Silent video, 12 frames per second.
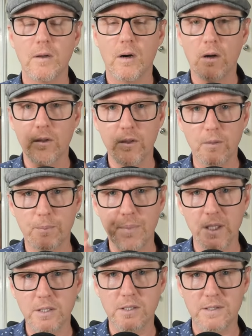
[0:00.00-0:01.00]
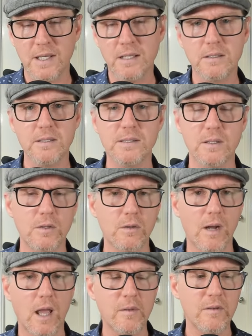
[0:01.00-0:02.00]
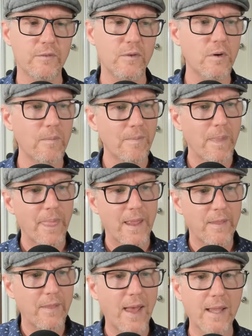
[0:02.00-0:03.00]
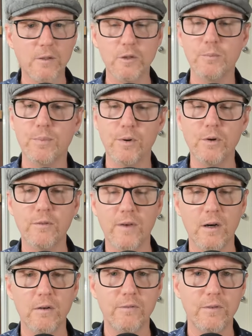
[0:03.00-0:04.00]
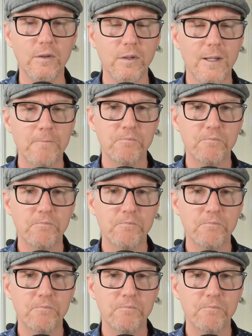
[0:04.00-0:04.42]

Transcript: on the pitch centers that you're aiming for. That could prove helpful.